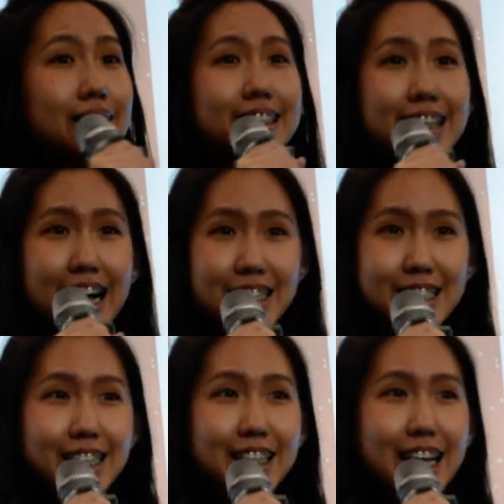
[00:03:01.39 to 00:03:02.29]
The
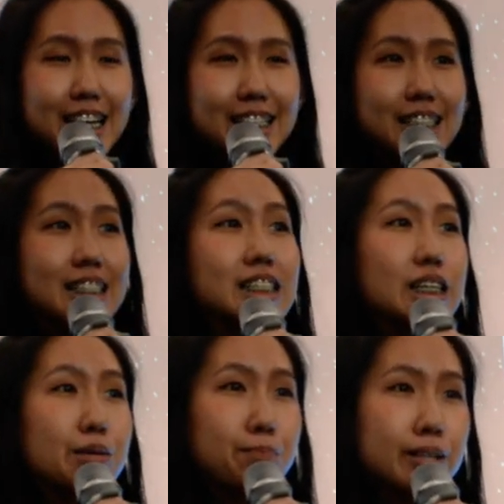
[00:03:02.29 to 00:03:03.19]
answer lies in the
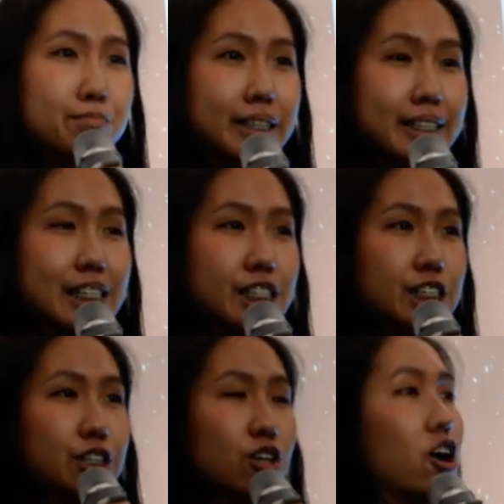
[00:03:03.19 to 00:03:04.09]

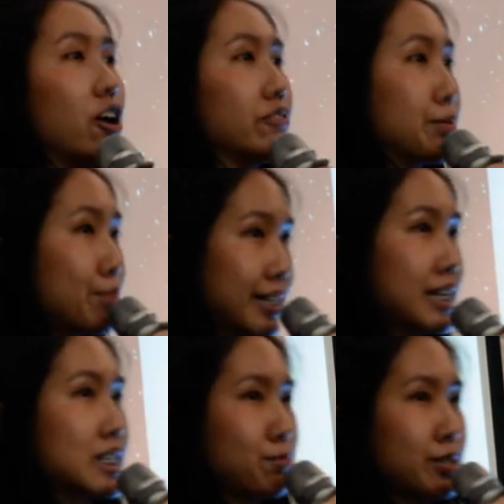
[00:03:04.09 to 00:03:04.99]
implementation of the
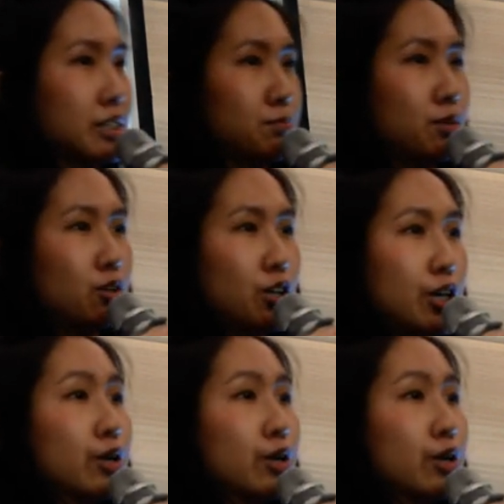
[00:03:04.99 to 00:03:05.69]
Mandate's principle,